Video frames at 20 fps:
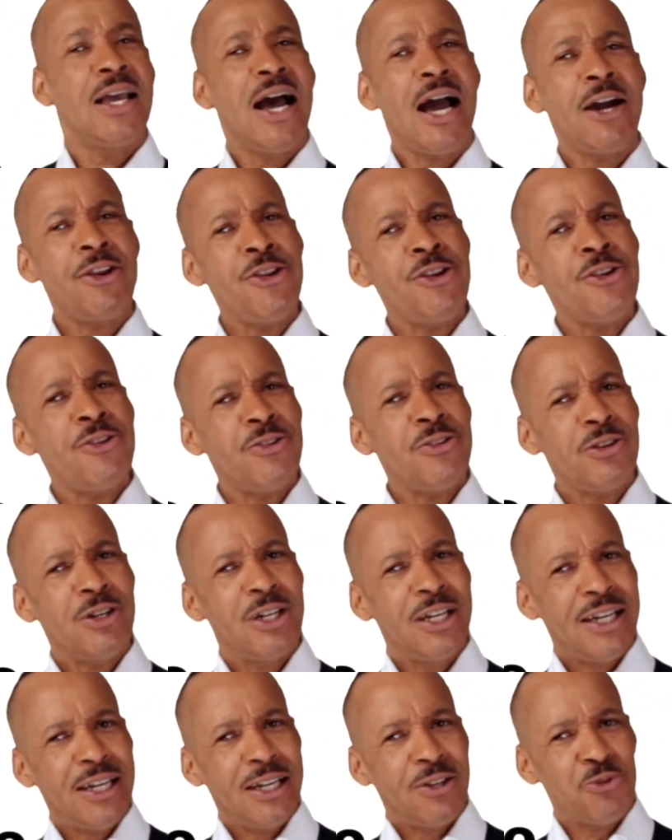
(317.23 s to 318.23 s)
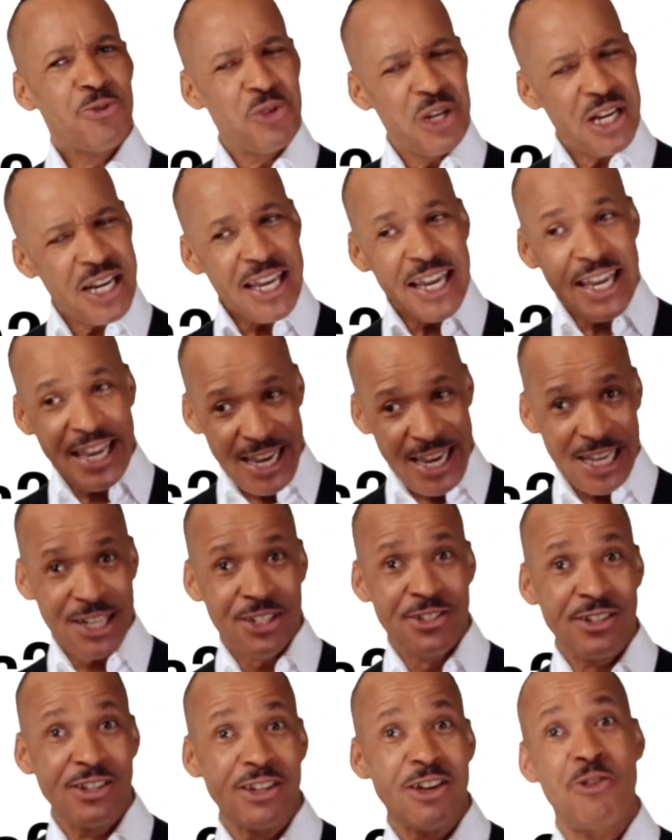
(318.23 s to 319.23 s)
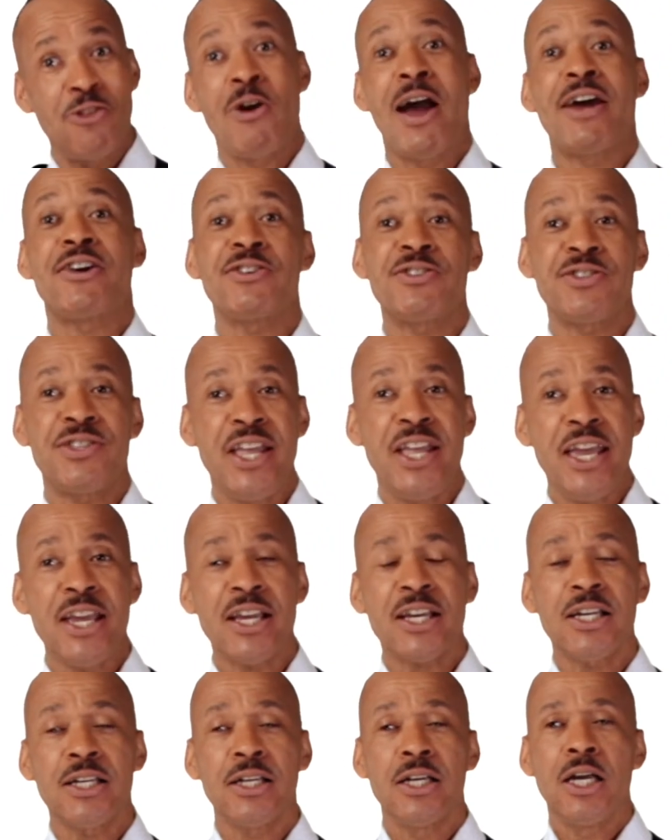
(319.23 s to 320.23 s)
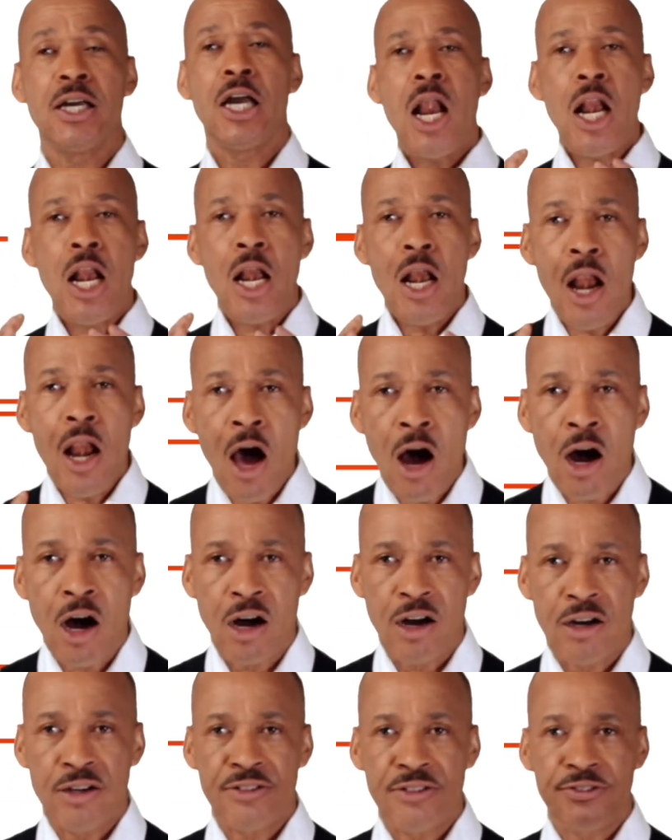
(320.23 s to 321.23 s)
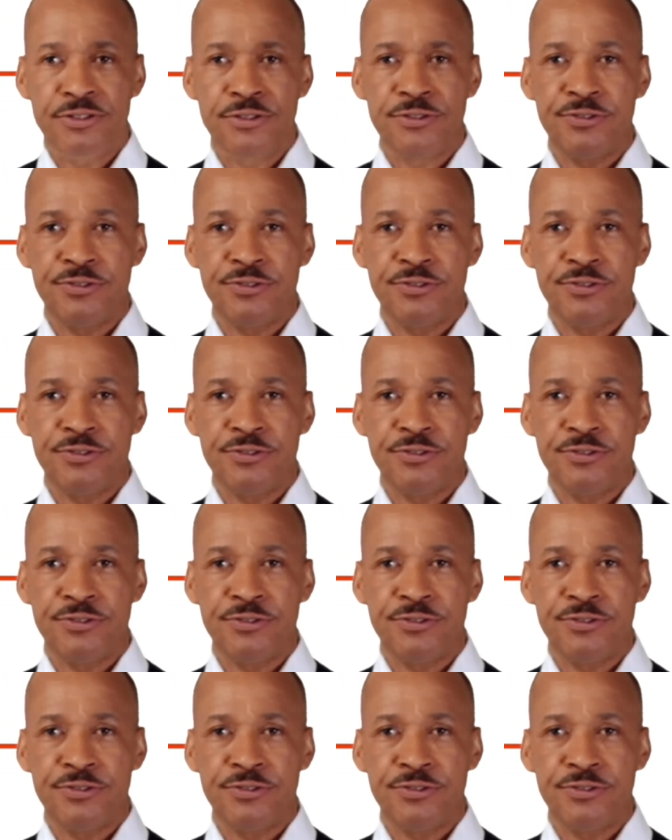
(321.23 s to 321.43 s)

How do you really handle a rattlesnake? Love.